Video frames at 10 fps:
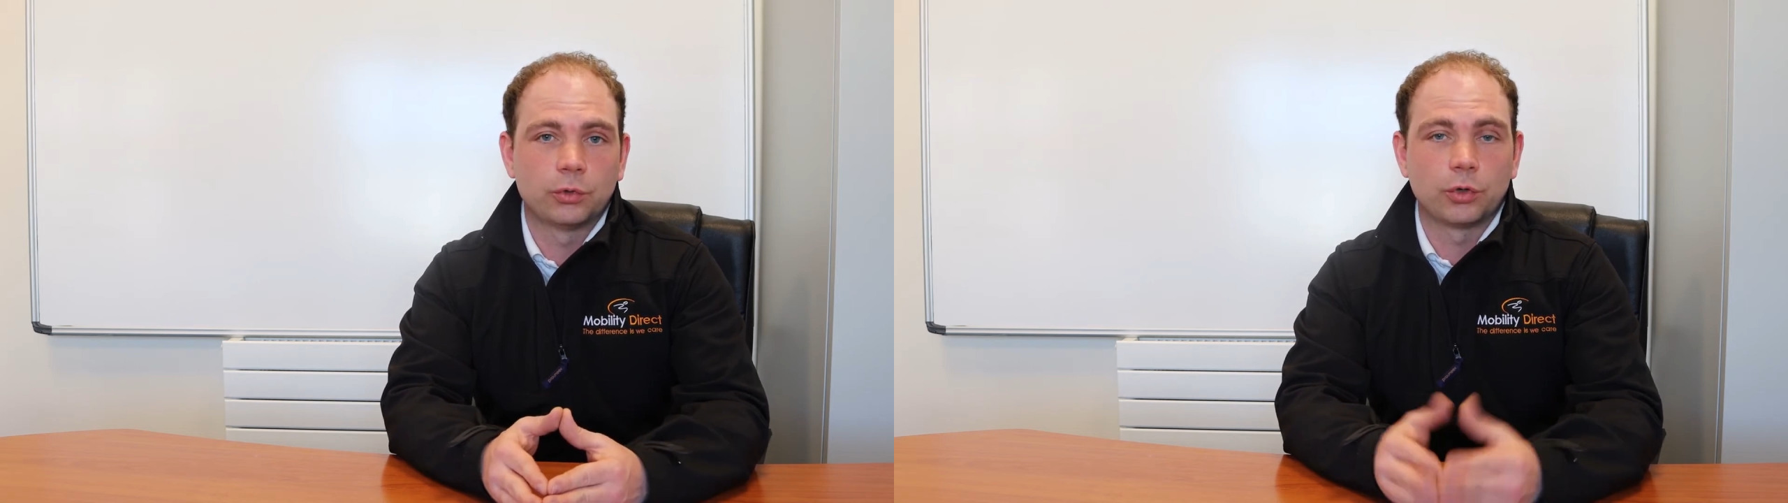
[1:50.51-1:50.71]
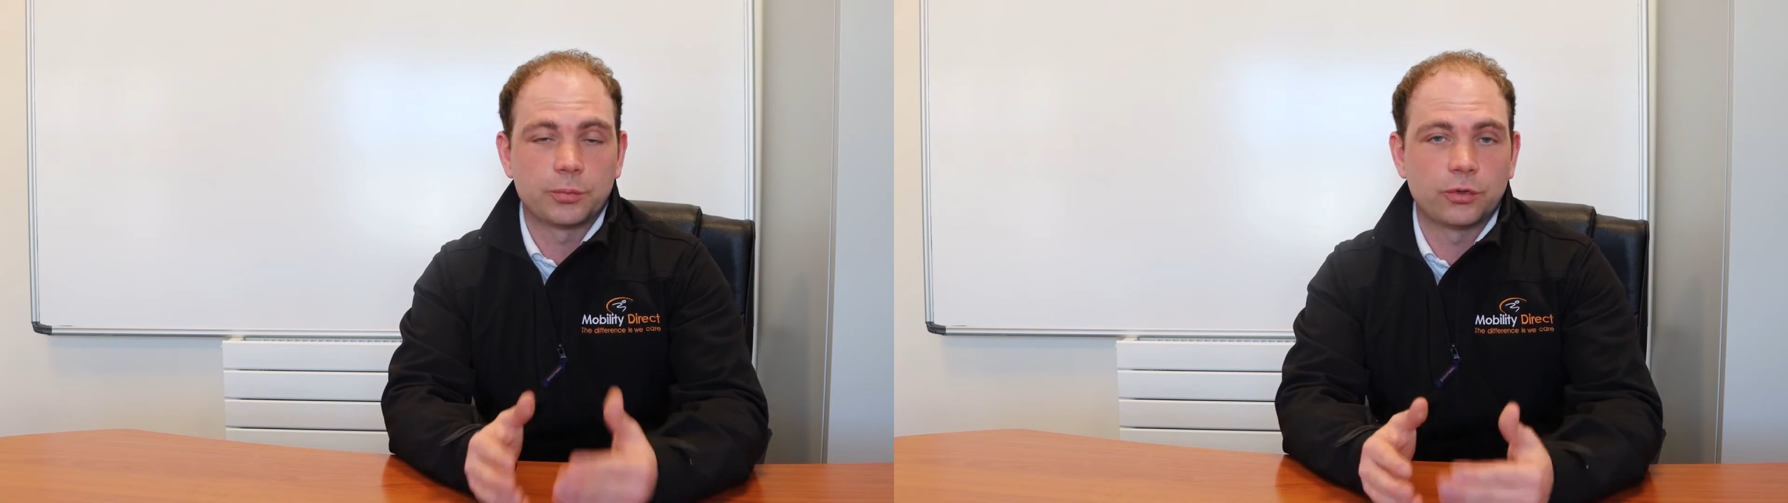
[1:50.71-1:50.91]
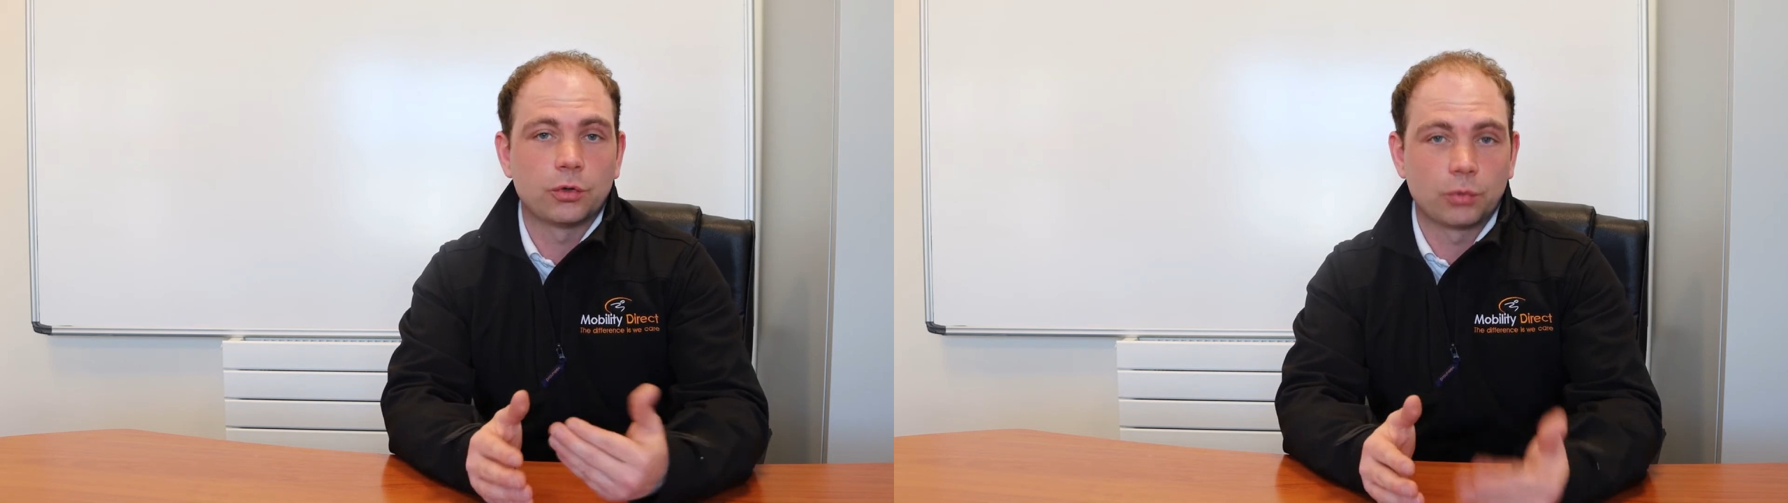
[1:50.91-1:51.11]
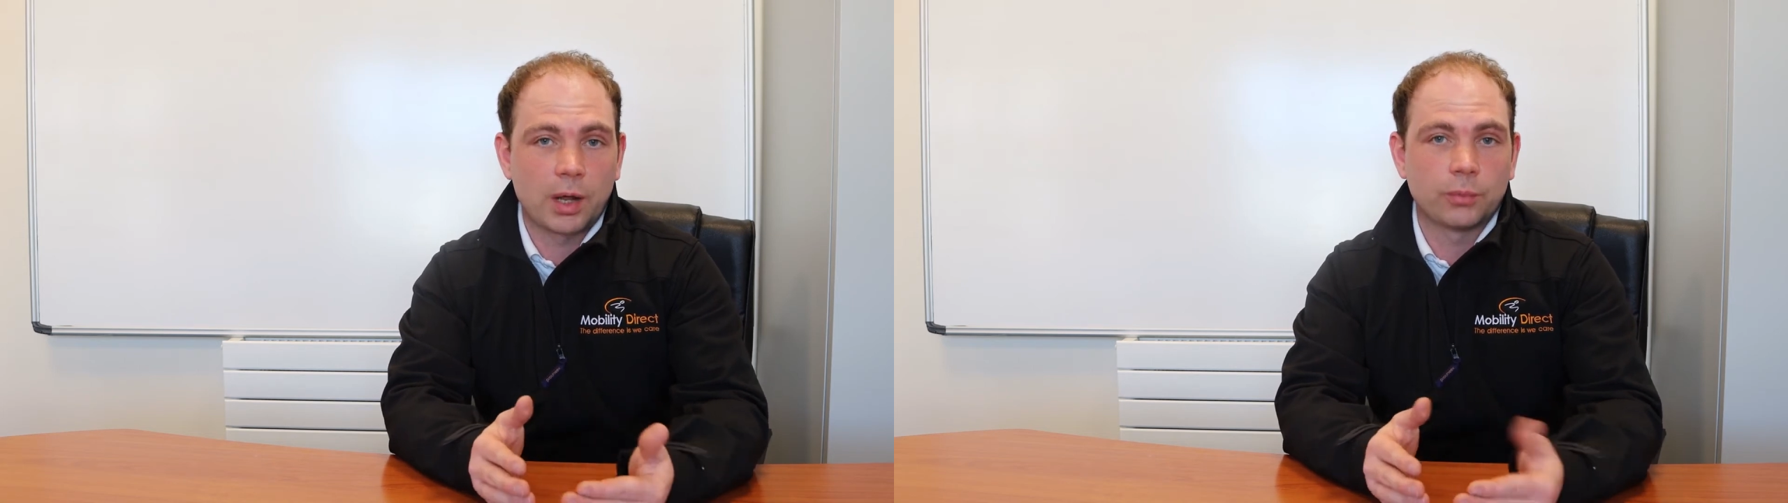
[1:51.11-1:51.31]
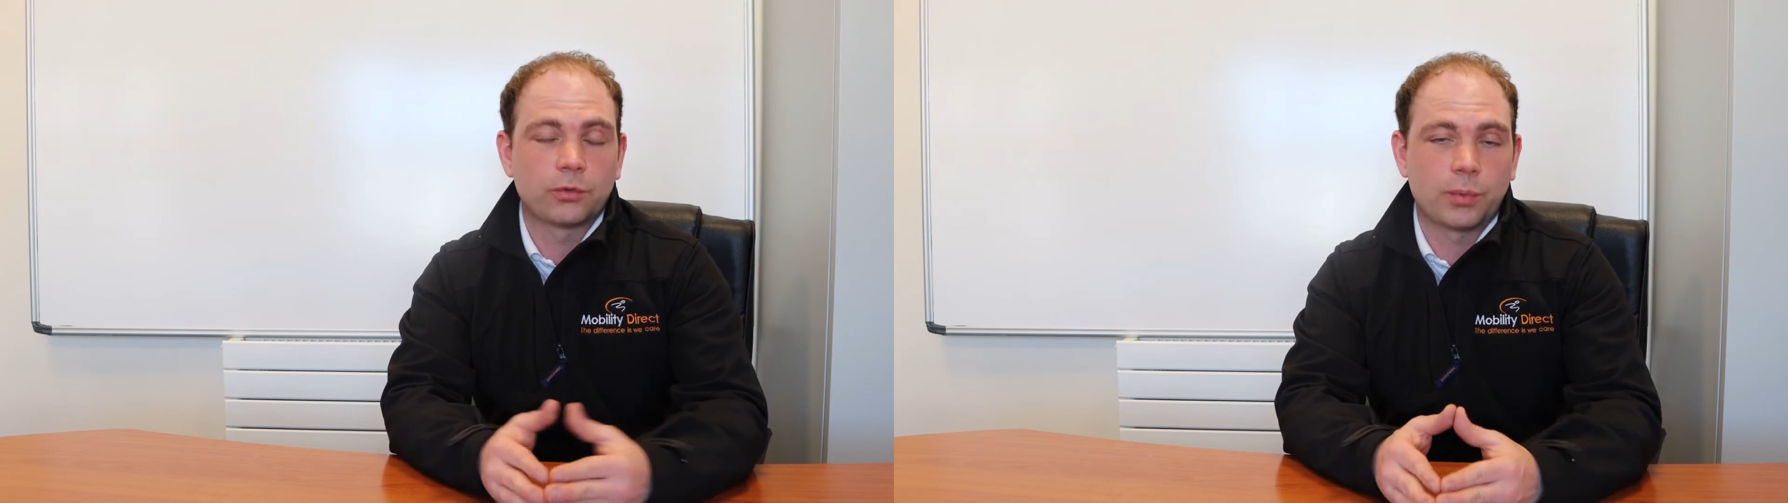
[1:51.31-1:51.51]
grip to the
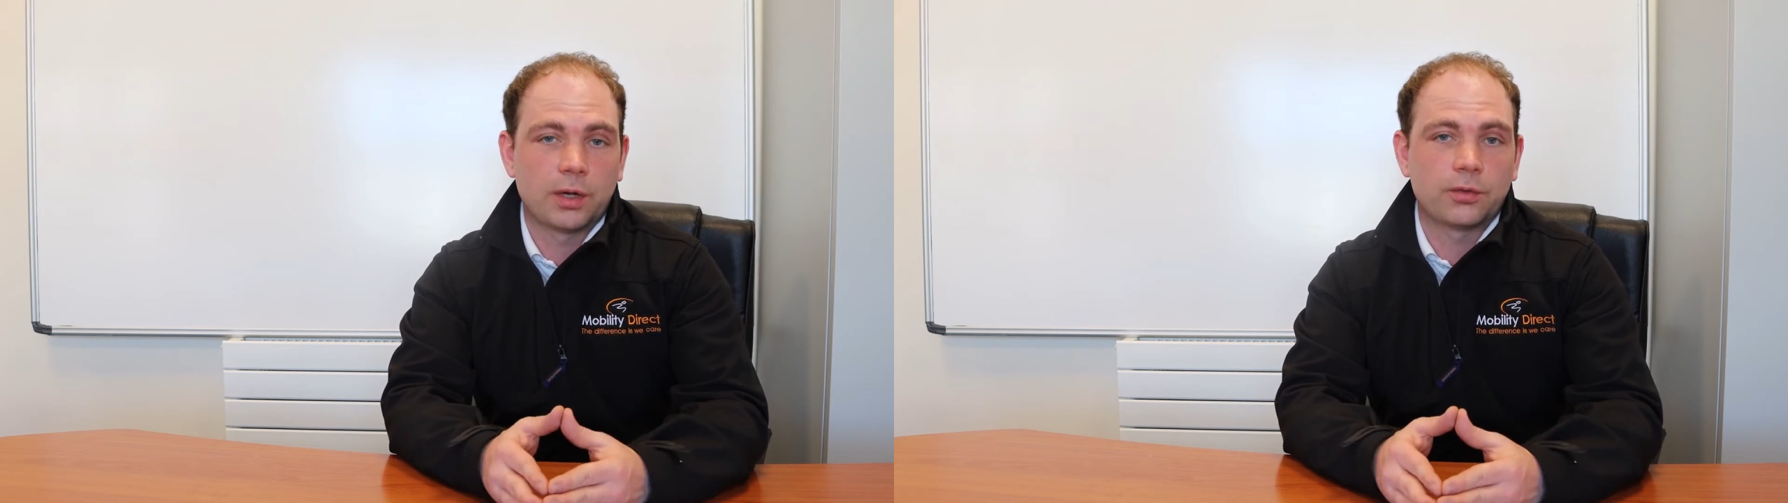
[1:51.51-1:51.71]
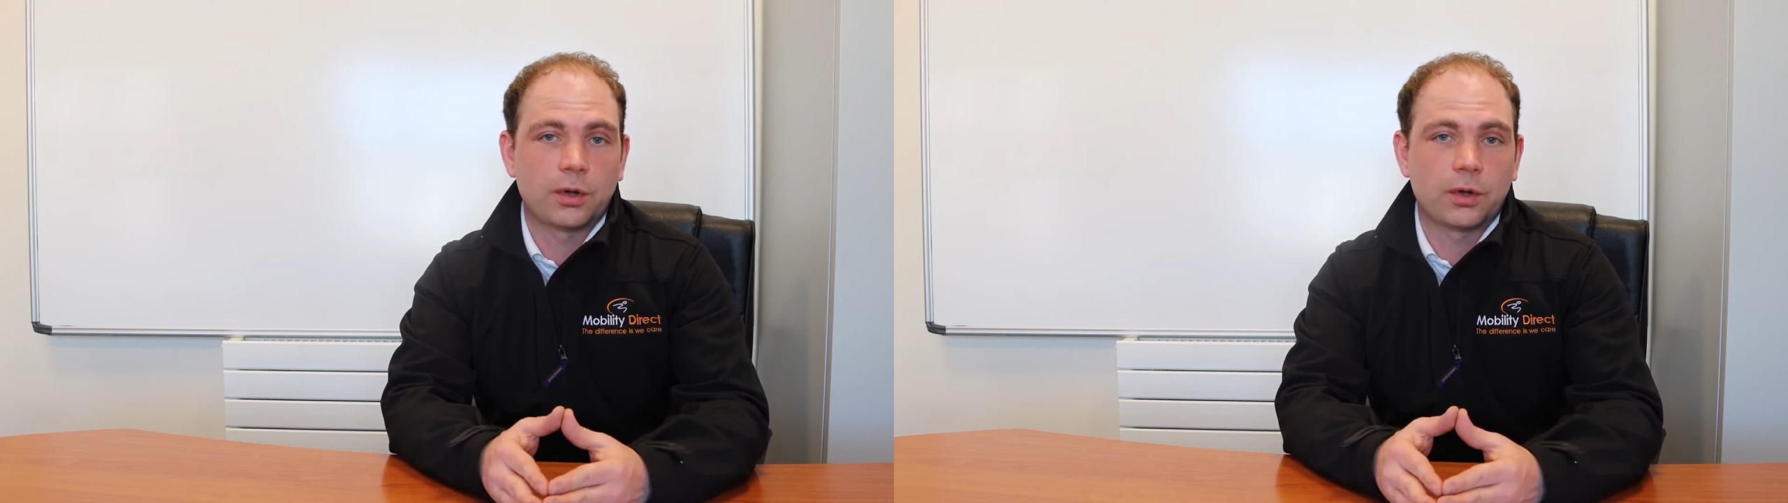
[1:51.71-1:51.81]
ground as well as